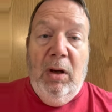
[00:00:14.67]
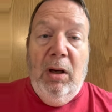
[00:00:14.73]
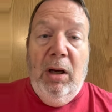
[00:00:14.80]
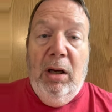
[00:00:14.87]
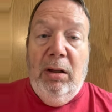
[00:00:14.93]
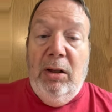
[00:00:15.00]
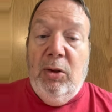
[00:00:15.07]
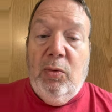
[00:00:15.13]

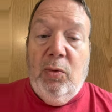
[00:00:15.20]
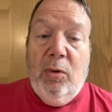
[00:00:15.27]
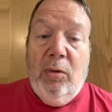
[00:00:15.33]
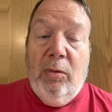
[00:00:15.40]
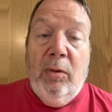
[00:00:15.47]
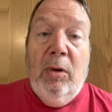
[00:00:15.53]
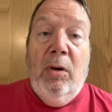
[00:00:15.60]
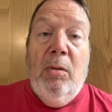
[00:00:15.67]
And these
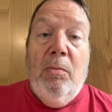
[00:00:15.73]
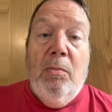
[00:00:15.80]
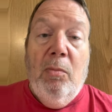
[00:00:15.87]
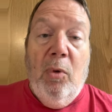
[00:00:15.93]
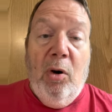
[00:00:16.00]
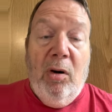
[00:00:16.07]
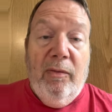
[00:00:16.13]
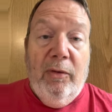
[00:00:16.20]
were
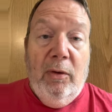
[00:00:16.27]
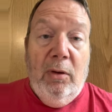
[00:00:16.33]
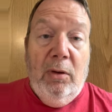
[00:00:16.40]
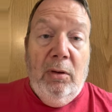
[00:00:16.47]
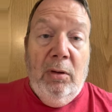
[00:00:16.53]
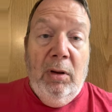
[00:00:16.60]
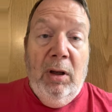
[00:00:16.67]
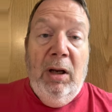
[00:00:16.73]

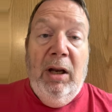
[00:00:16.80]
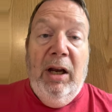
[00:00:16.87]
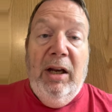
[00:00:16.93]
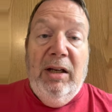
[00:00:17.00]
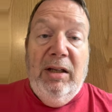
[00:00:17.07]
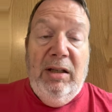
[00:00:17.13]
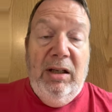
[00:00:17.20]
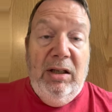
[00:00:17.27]
Marvel
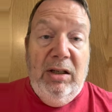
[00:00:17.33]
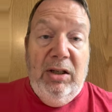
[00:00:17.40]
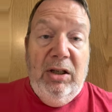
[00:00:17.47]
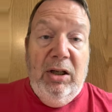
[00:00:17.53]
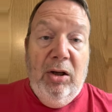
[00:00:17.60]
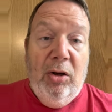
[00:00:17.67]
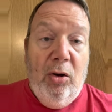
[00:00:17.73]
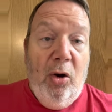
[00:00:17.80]
and
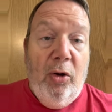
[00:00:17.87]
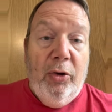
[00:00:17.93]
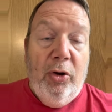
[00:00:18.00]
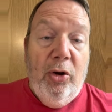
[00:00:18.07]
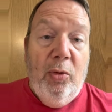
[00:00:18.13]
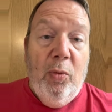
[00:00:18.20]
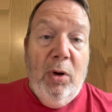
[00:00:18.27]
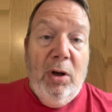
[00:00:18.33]
DC and all the
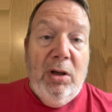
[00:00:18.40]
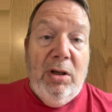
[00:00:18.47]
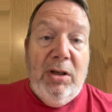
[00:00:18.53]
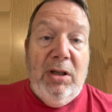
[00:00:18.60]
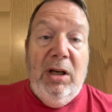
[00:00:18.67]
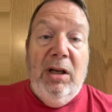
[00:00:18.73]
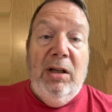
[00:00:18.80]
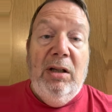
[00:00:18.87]
good ones
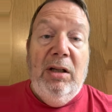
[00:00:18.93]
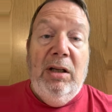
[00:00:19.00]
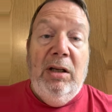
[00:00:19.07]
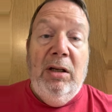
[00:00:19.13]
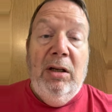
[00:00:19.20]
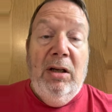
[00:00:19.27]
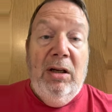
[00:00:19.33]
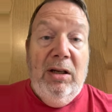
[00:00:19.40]
in the
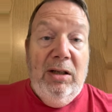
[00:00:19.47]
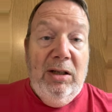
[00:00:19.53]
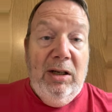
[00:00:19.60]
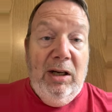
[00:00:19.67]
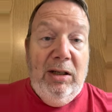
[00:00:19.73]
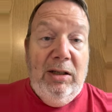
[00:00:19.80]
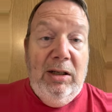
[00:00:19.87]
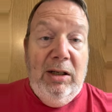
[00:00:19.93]

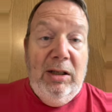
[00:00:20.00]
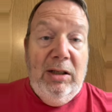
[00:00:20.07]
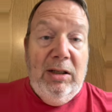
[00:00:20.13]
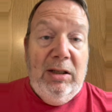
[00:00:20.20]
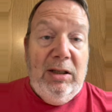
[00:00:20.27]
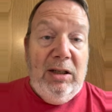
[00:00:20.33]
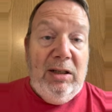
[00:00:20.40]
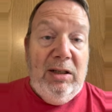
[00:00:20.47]

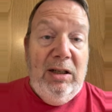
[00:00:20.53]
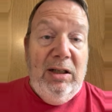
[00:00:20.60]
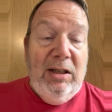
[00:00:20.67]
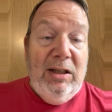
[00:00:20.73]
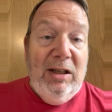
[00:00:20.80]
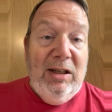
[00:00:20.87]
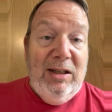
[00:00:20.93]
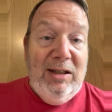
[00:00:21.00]

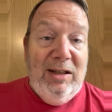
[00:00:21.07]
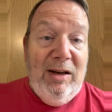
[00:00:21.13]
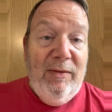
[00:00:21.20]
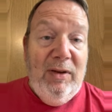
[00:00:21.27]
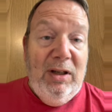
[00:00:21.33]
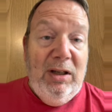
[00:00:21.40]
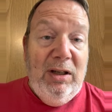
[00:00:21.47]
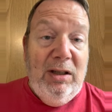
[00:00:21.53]
1960s and
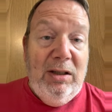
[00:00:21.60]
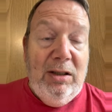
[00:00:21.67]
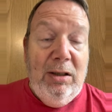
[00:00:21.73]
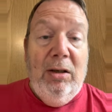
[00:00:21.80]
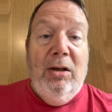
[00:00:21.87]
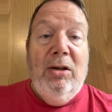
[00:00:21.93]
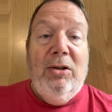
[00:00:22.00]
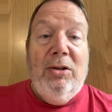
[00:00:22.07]
70s.
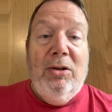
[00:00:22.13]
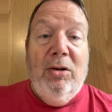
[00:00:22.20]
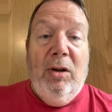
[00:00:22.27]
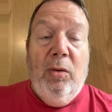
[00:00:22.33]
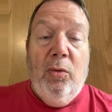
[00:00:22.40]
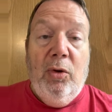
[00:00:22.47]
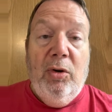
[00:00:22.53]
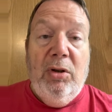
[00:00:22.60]
So they
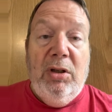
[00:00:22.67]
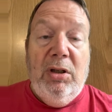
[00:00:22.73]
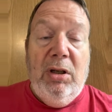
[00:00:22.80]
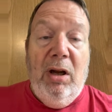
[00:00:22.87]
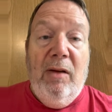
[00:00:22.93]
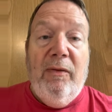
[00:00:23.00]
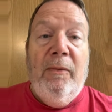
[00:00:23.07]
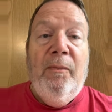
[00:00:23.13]
were good
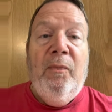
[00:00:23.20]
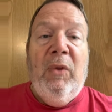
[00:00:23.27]
stuff.